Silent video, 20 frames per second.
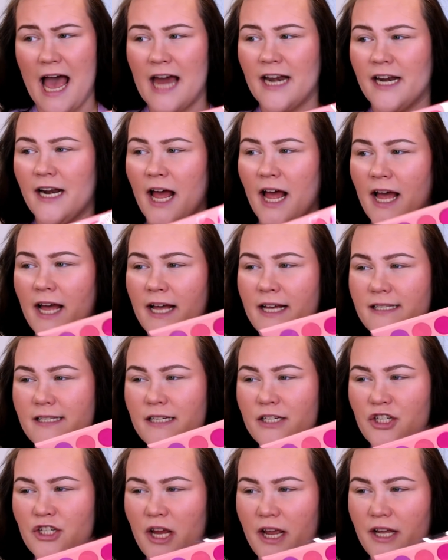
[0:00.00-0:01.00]
and it has
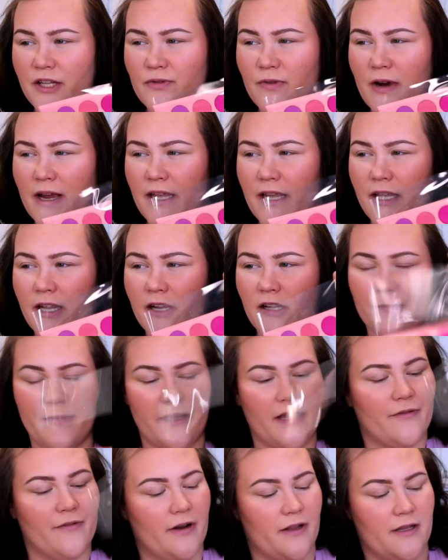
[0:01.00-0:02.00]
shades right here. Let me
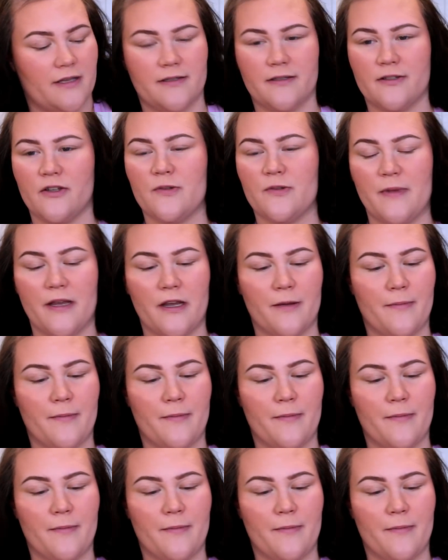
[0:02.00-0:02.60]
get rid of this. Excuse me,